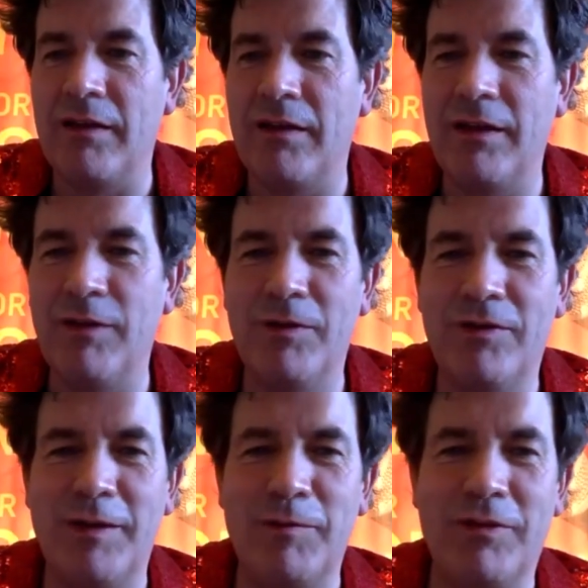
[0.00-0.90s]
He always
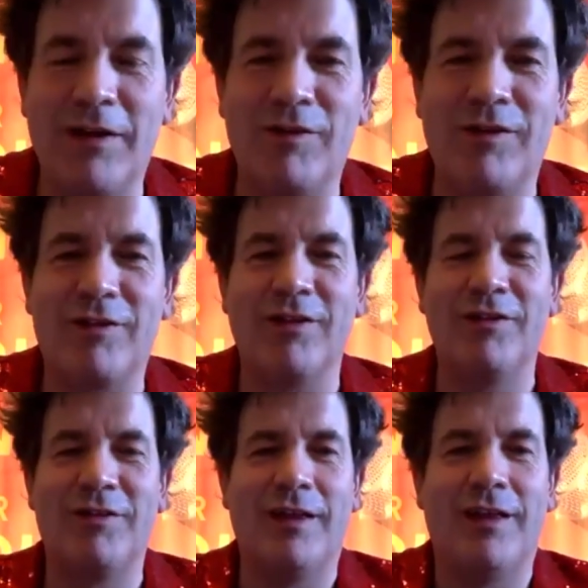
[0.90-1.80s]
seems to have his
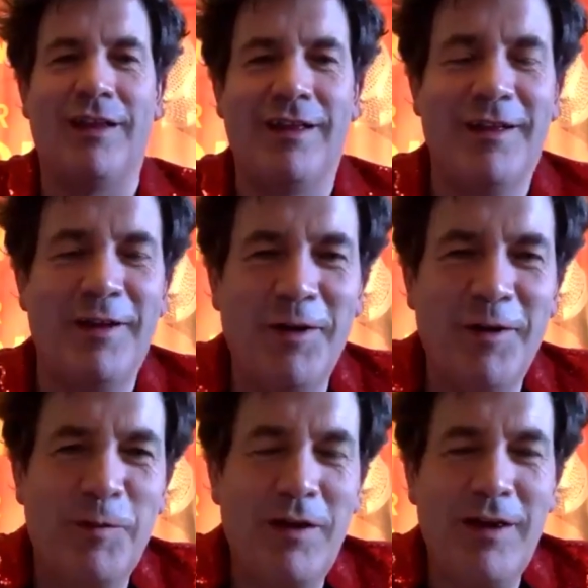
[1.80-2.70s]
guitar to hand.
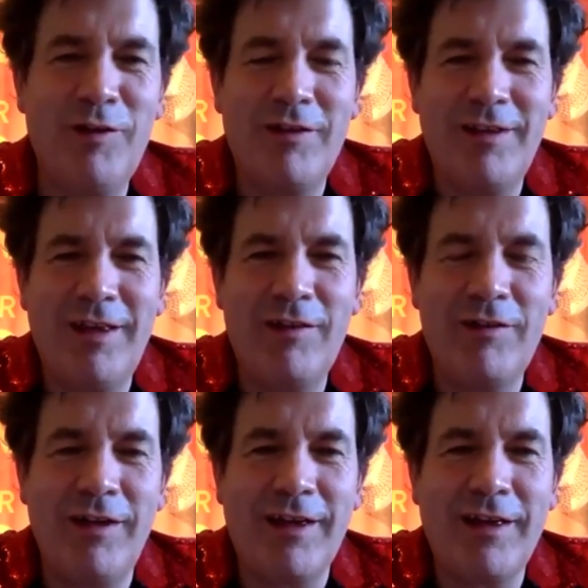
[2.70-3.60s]
Well, he's
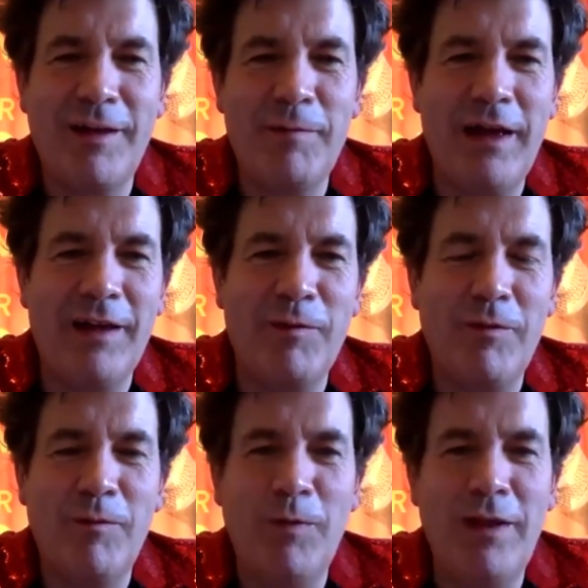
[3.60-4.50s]
like Hank
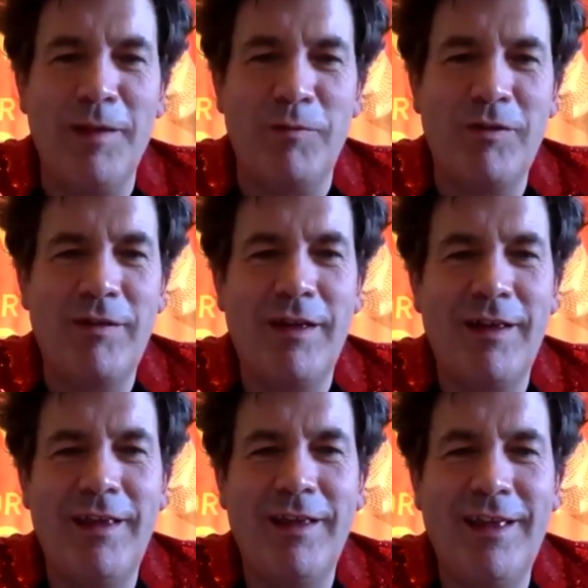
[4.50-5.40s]
Williams. Is that
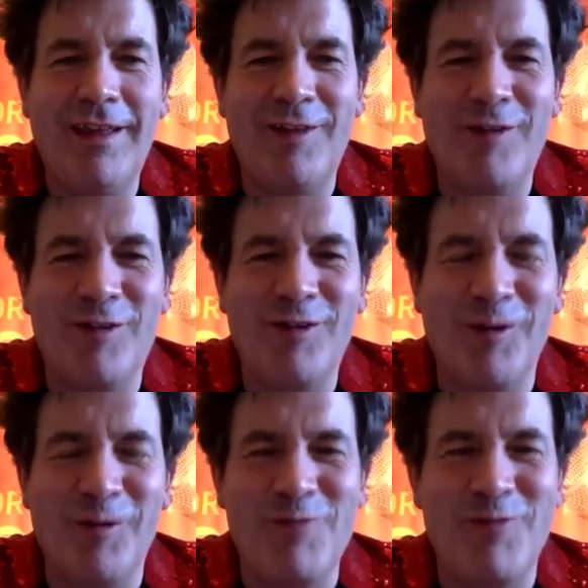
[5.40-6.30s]
he had his
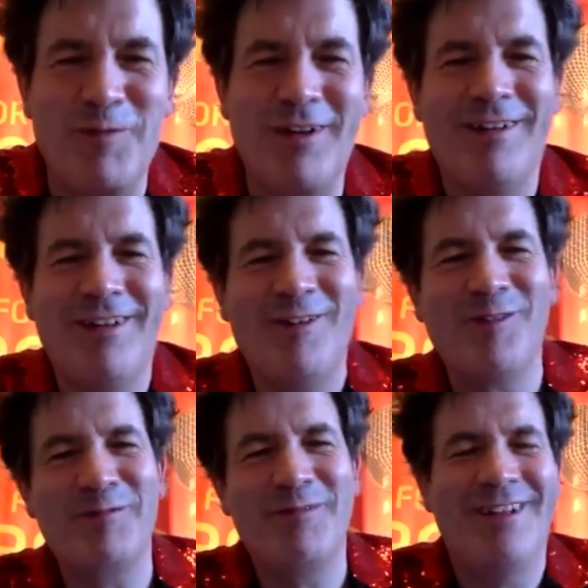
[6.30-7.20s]
guitar wherever he went, didn't he, or
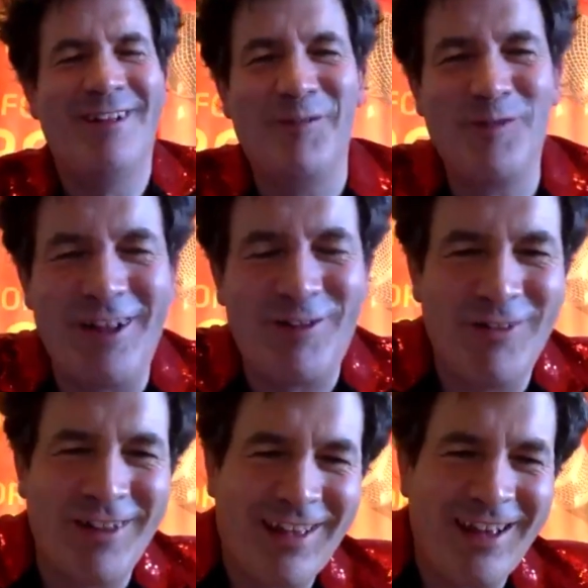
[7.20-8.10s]
somewhere? Or was that
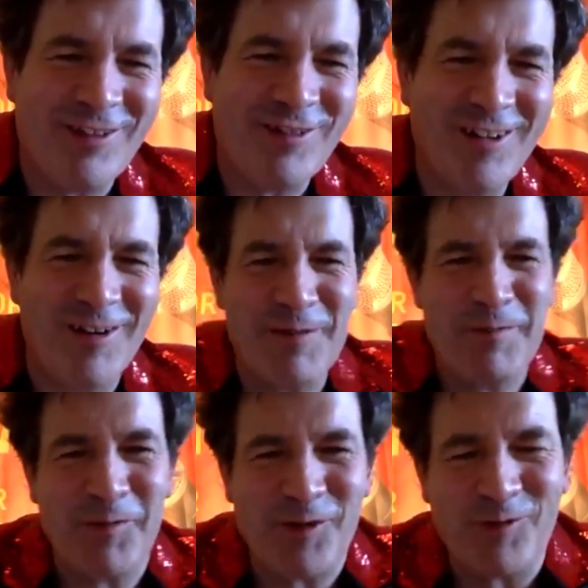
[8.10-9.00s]
Johnny Cash? I can't
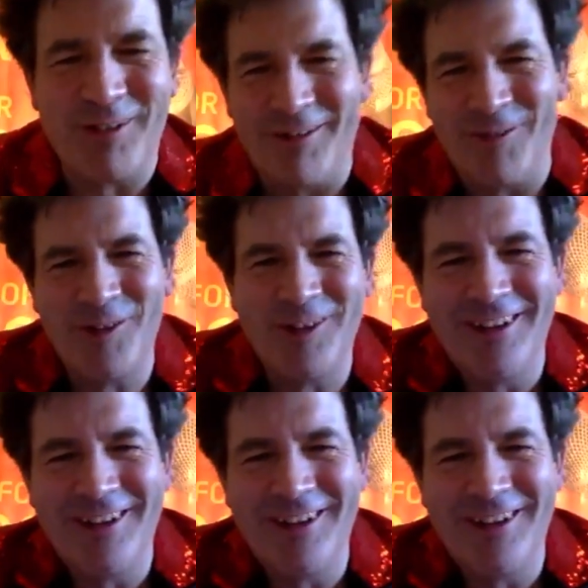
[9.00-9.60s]
remember which one it was.